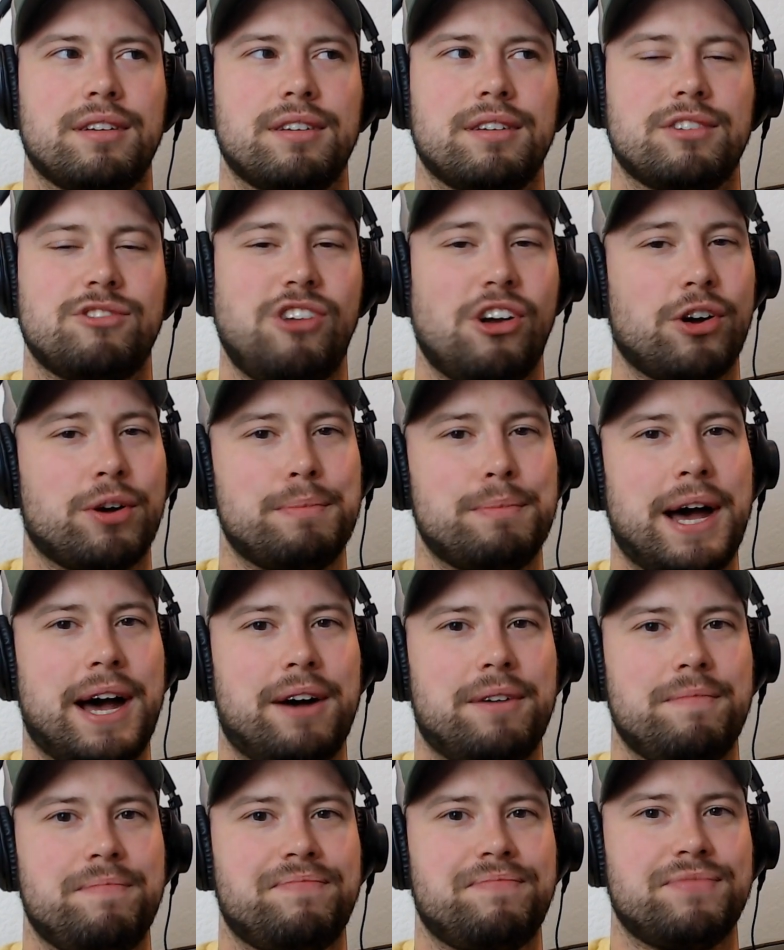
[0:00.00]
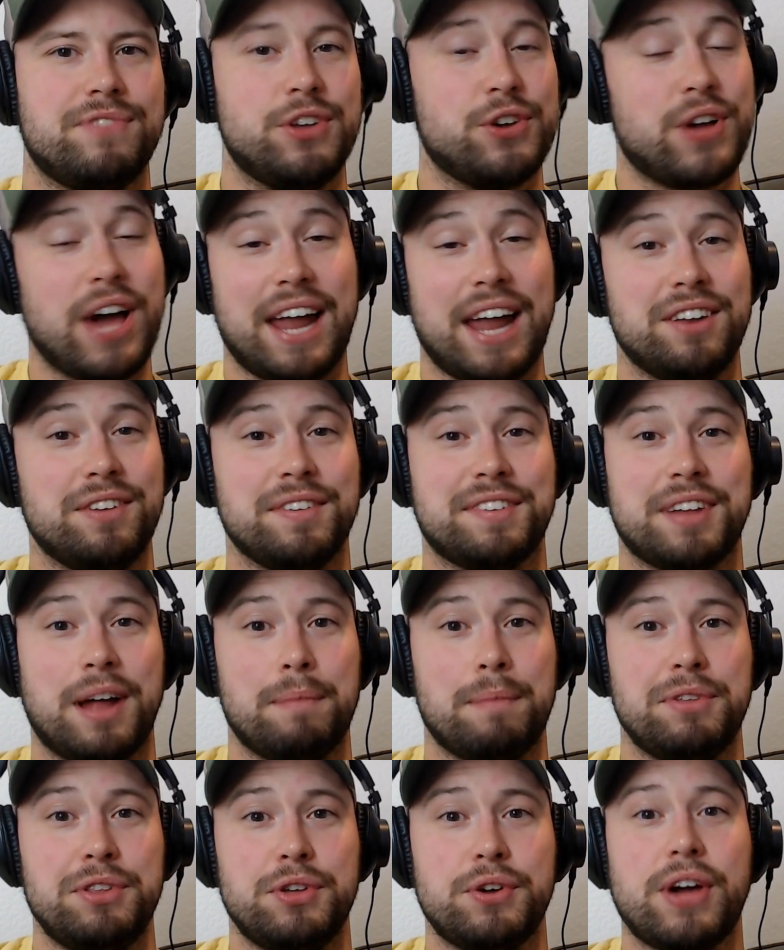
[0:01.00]
choke him out. You got to do
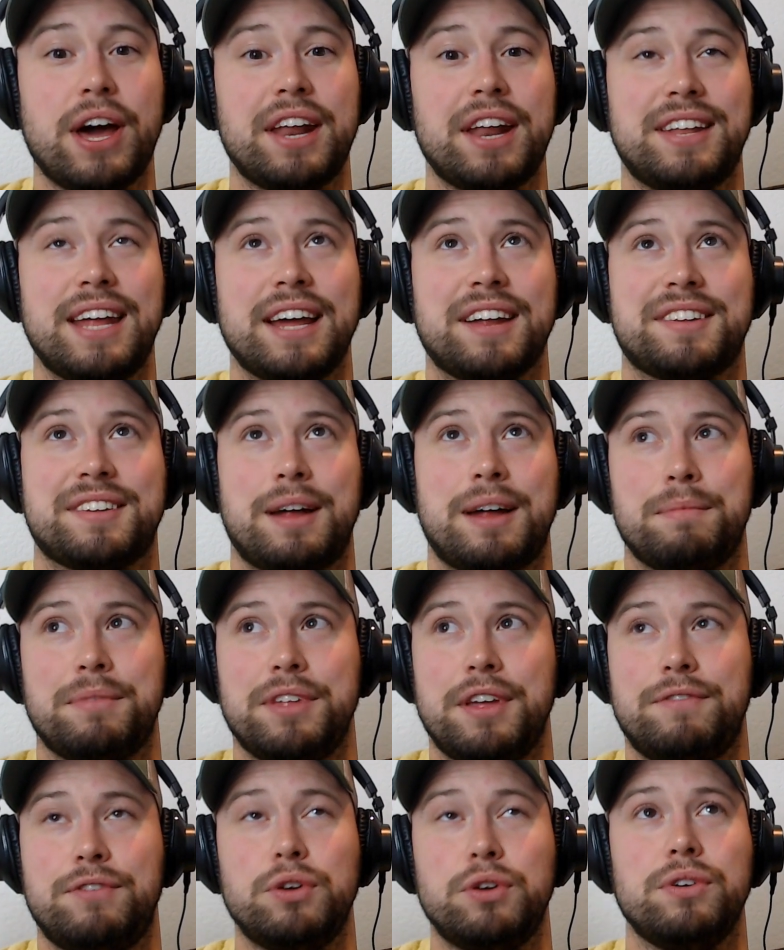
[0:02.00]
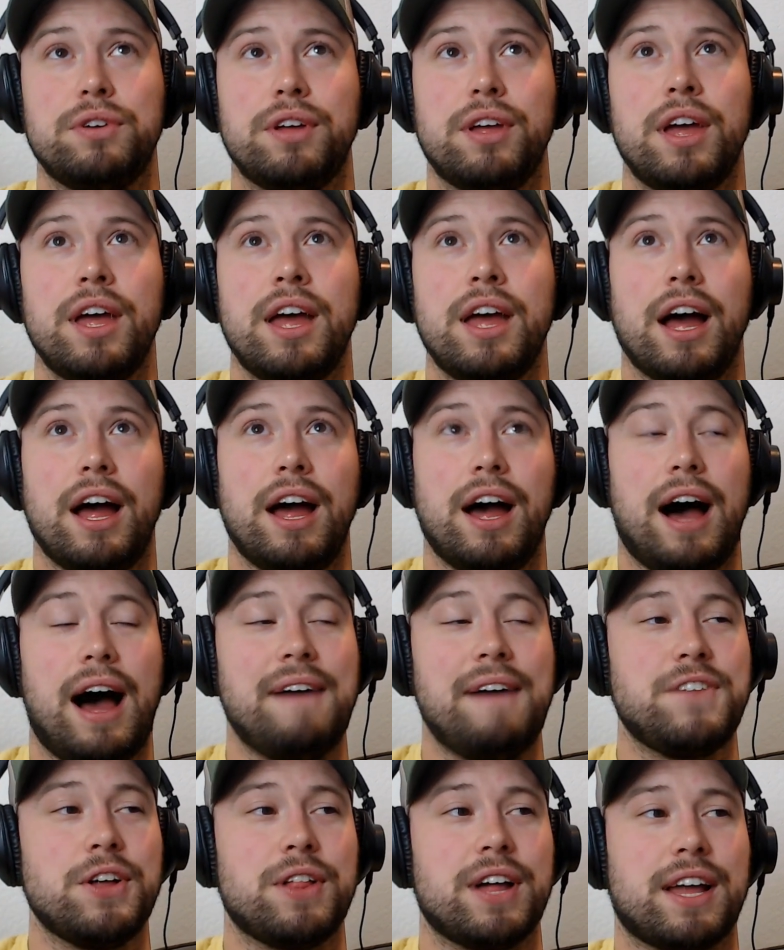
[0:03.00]
something. You got to take some. I
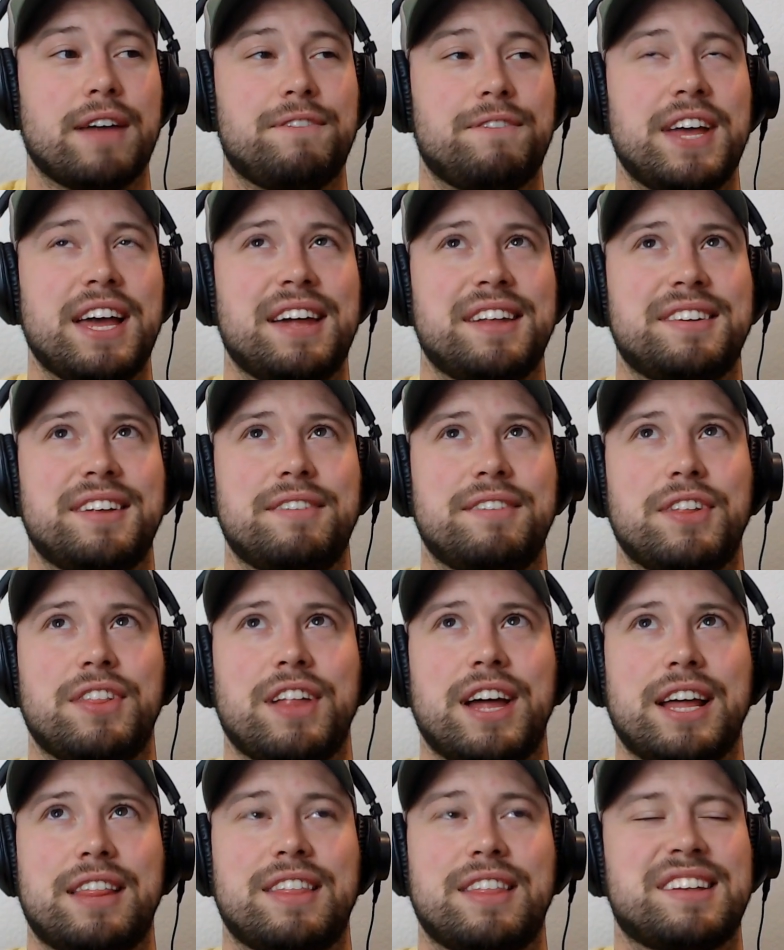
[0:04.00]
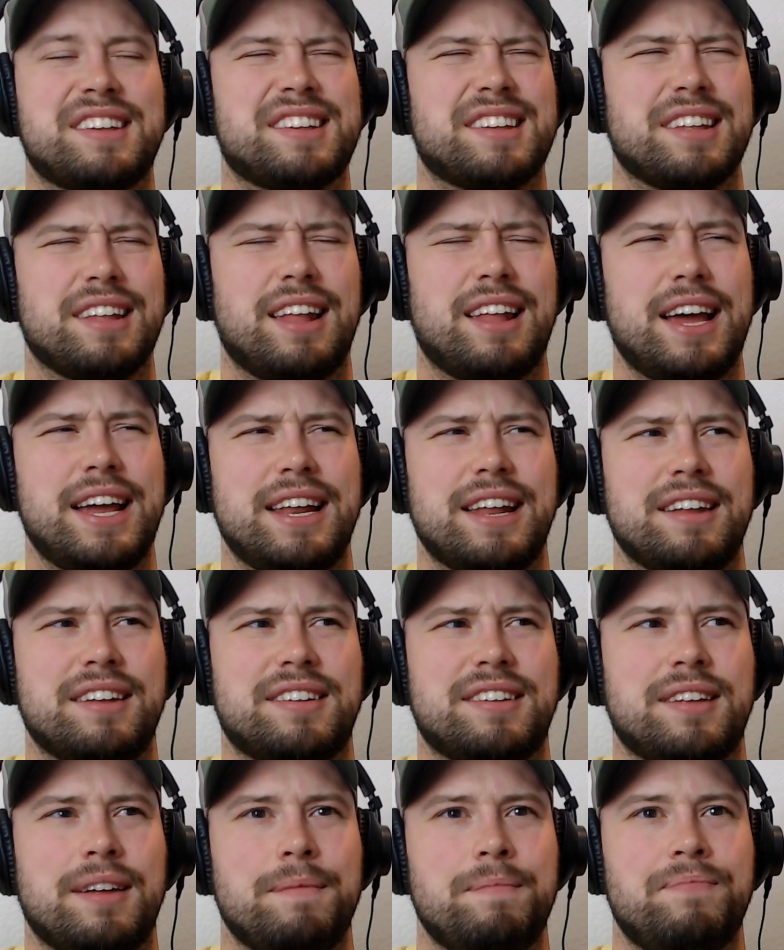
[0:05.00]
feel like if he has even like the
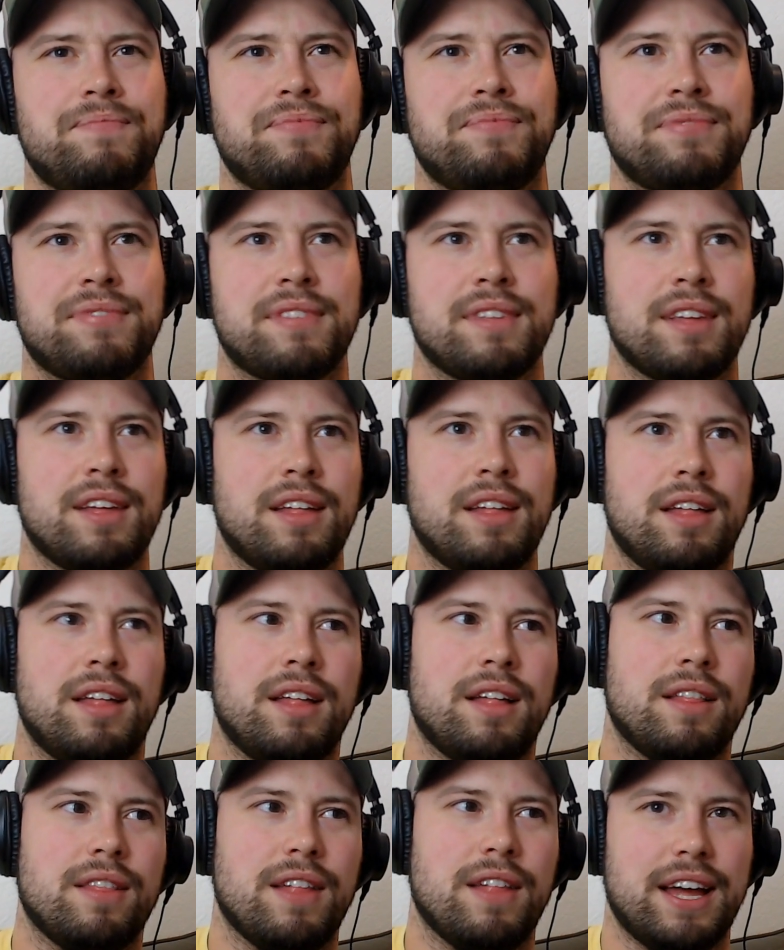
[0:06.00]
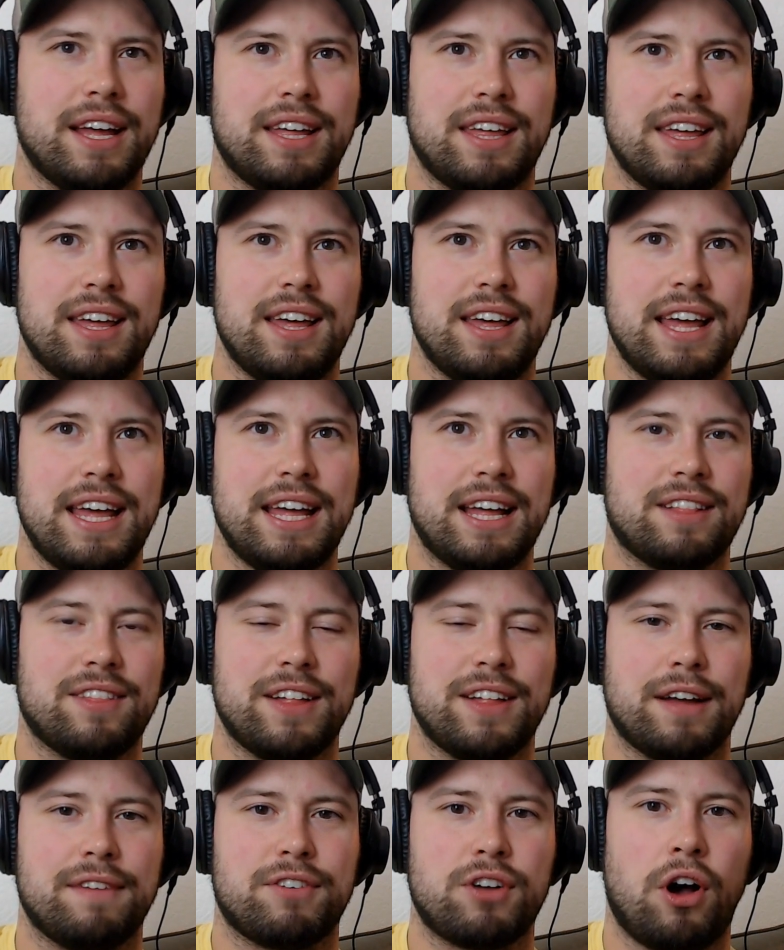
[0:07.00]
slightest, like,
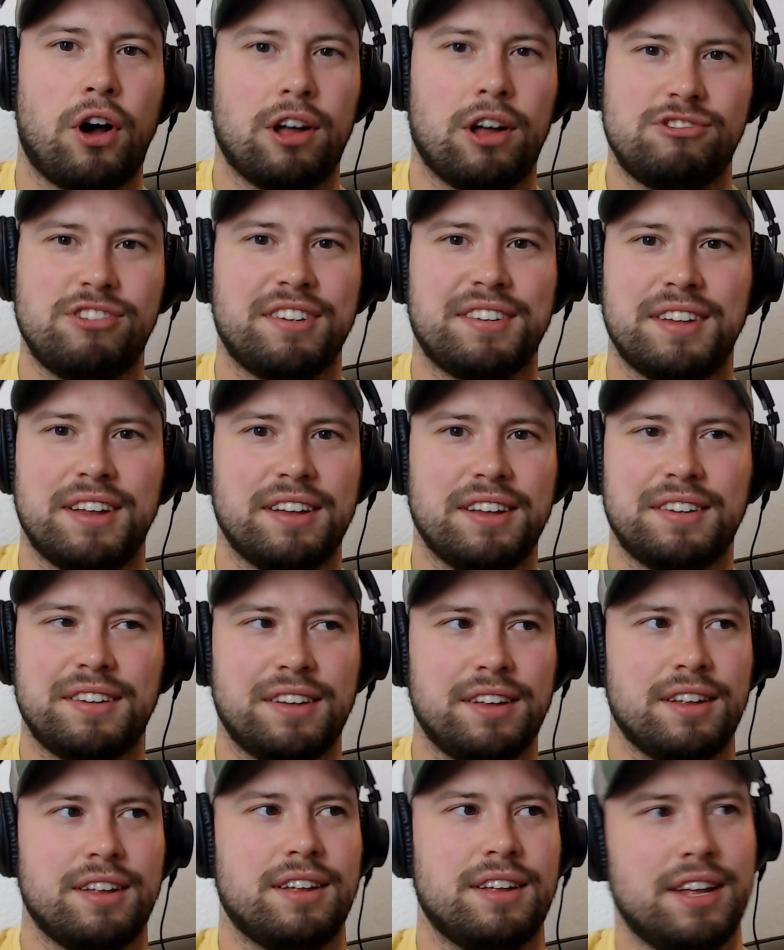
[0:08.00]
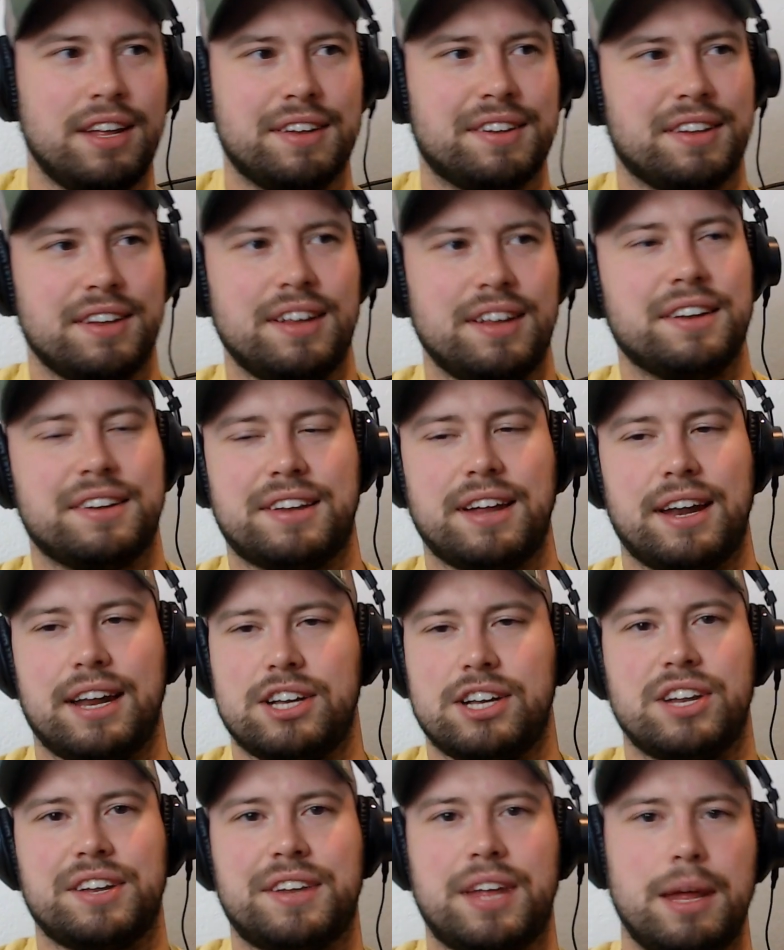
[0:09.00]
inkling of consciousness, he's gonna
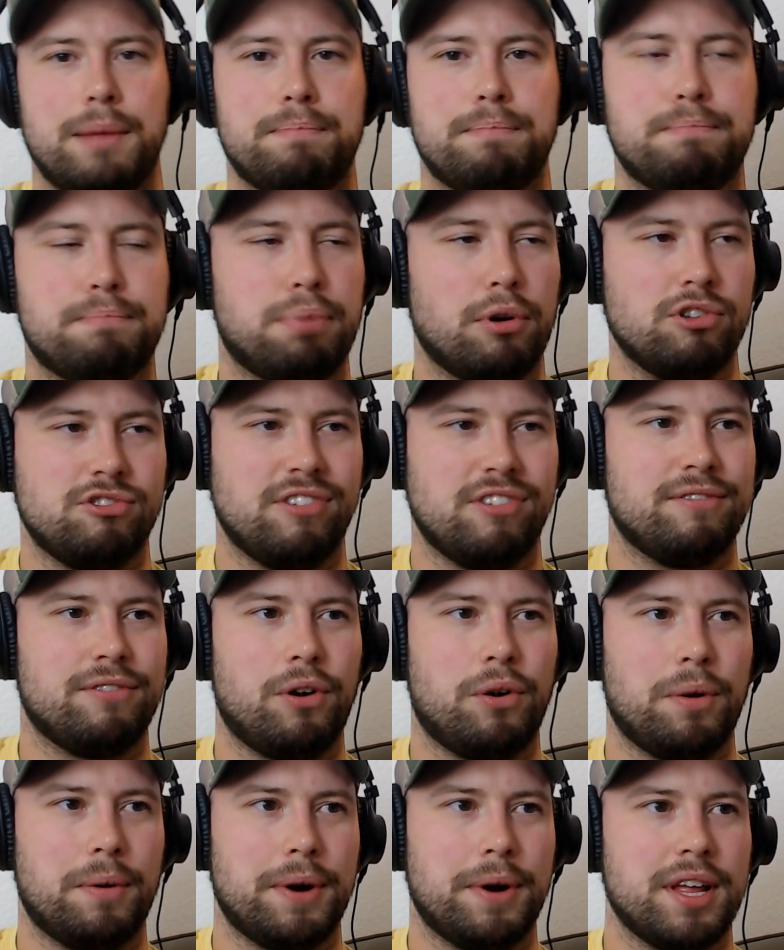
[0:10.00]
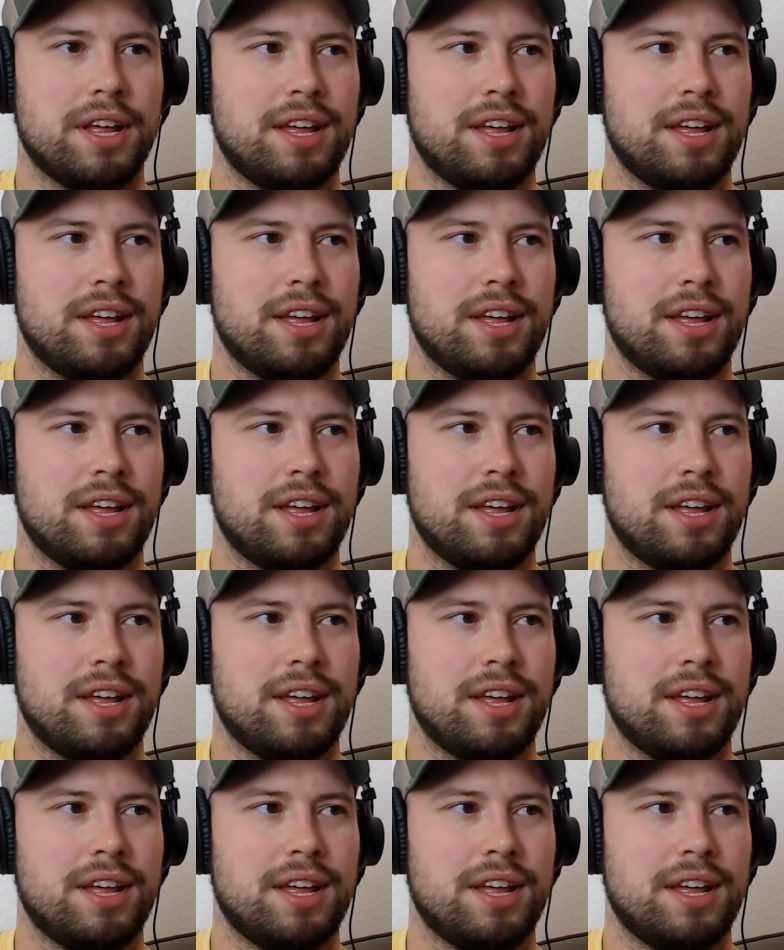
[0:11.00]
just keep pushing forward.